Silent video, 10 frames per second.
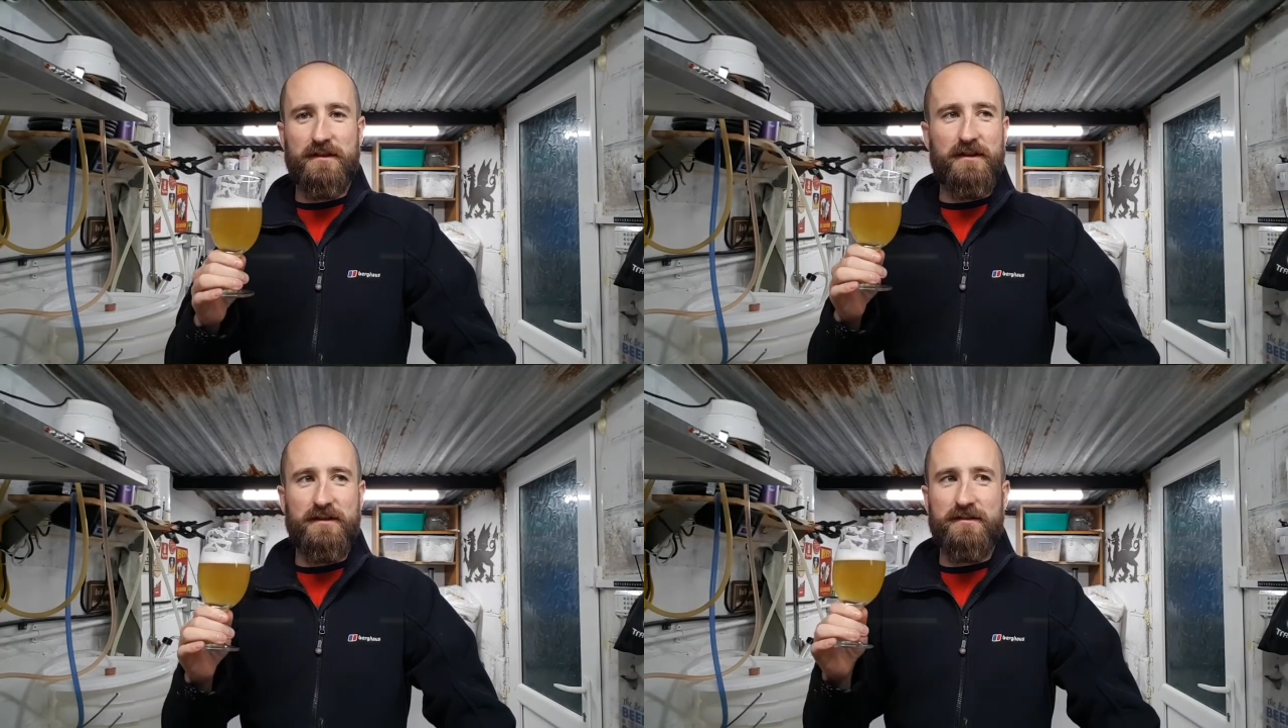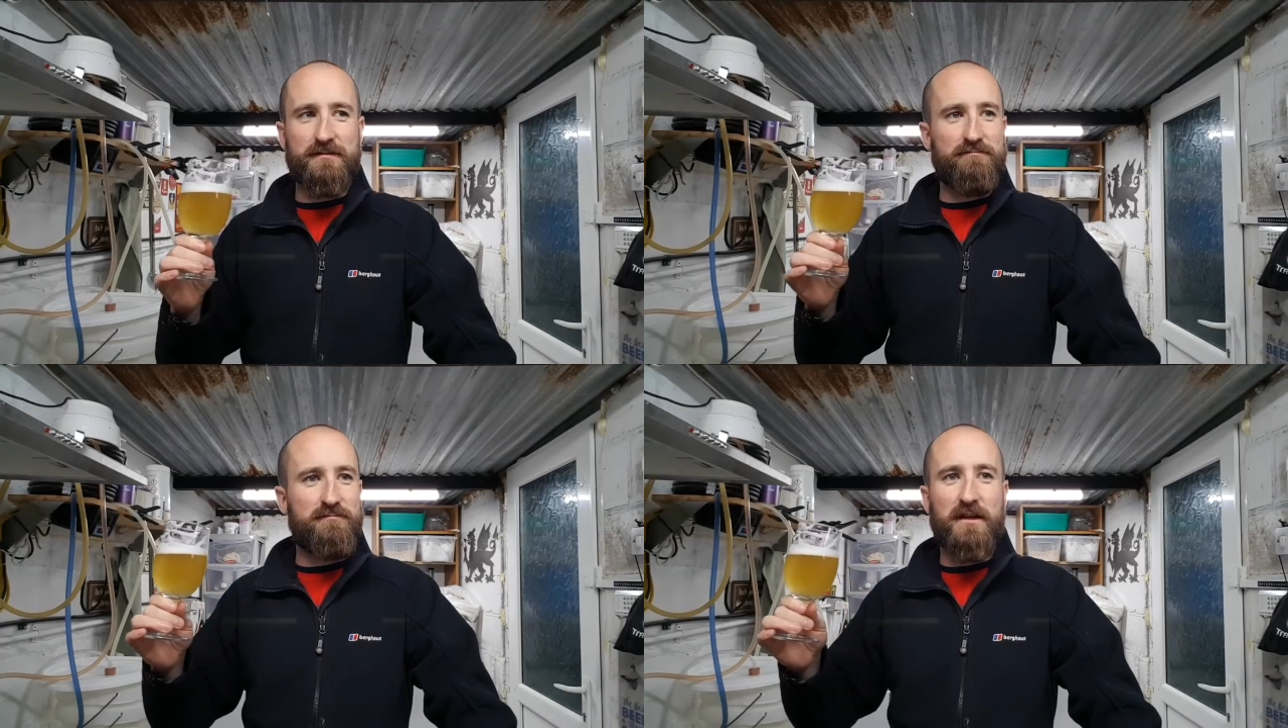
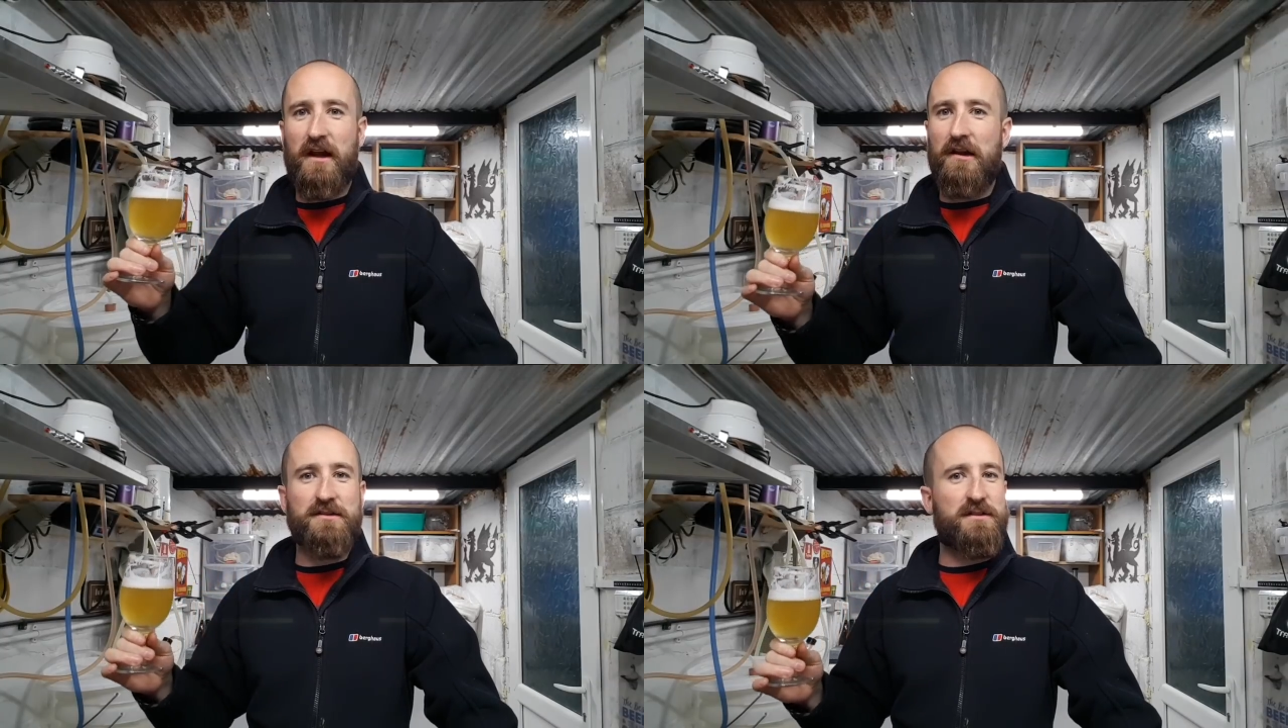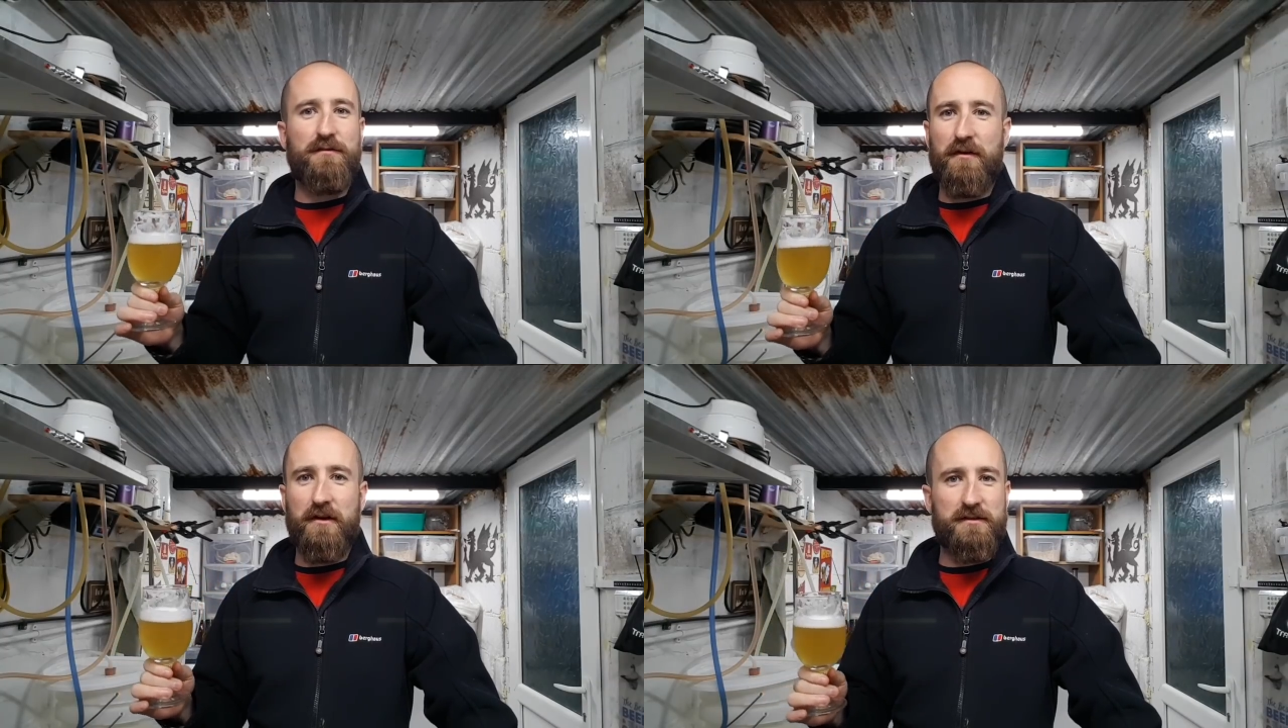and
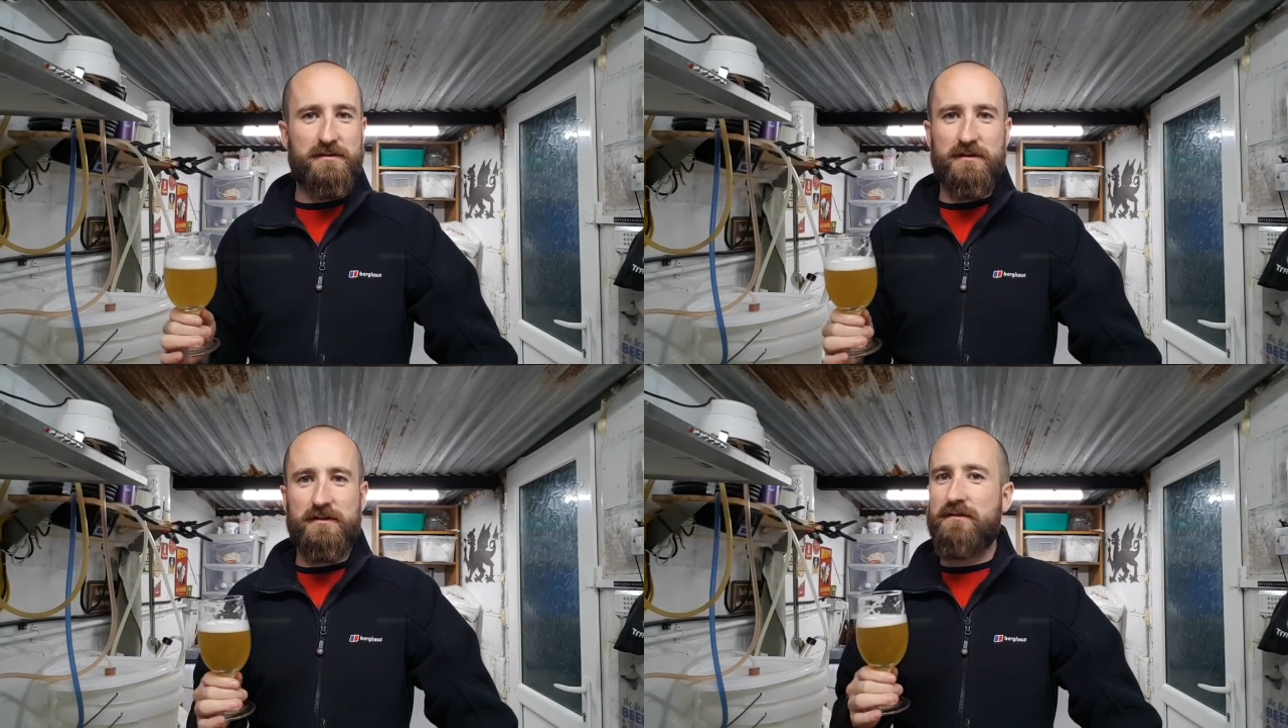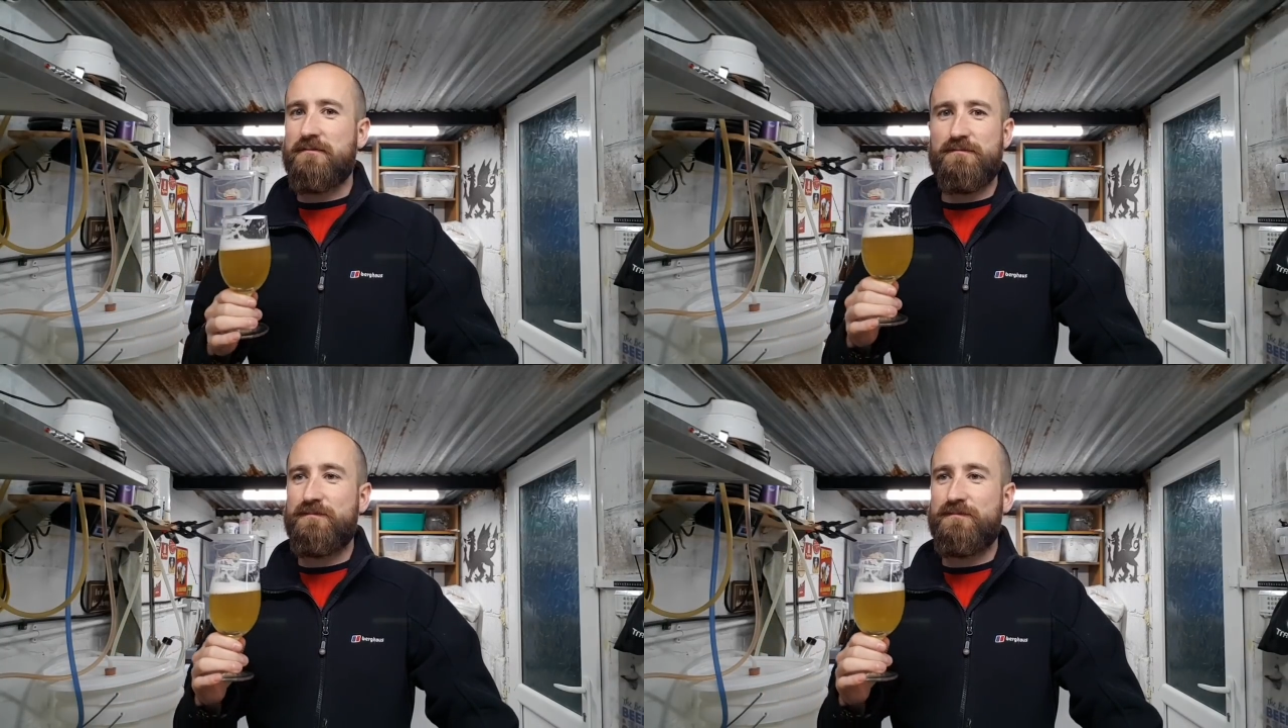clusterfucks, and